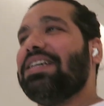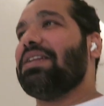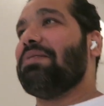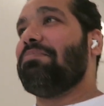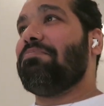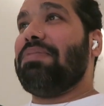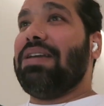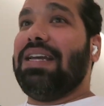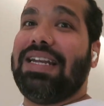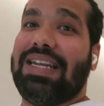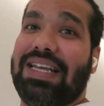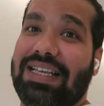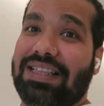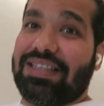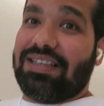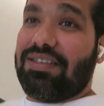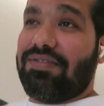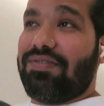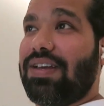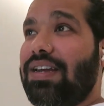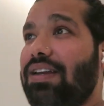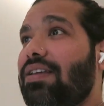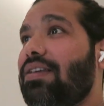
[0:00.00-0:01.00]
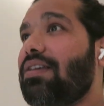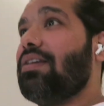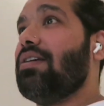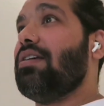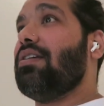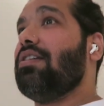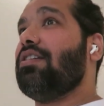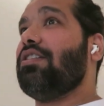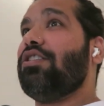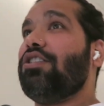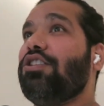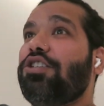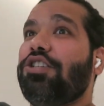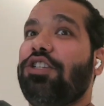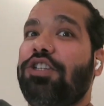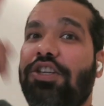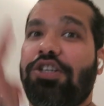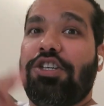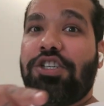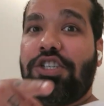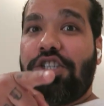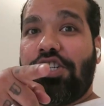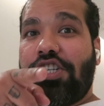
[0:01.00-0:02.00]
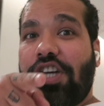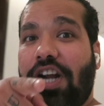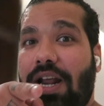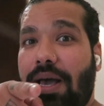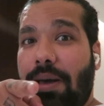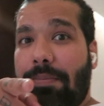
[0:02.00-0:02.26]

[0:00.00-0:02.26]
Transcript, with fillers: repeating this bit. Shut